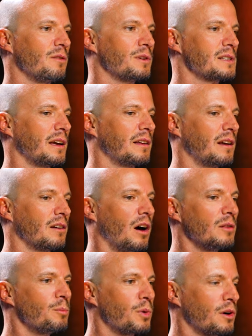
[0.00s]
and it was kind of like
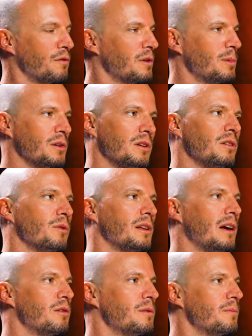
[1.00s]
unprofitable on the unit
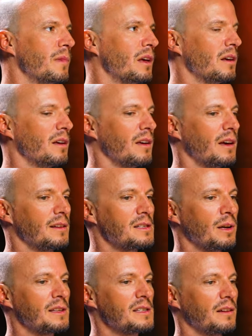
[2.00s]
level. And
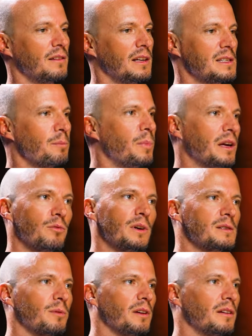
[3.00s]
so that's that's a big
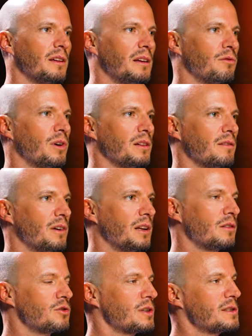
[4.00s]
risk uh, that you run when
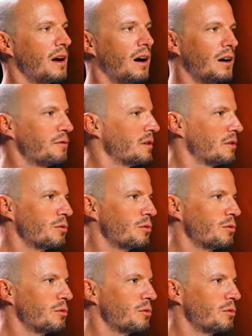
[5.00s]
you're just after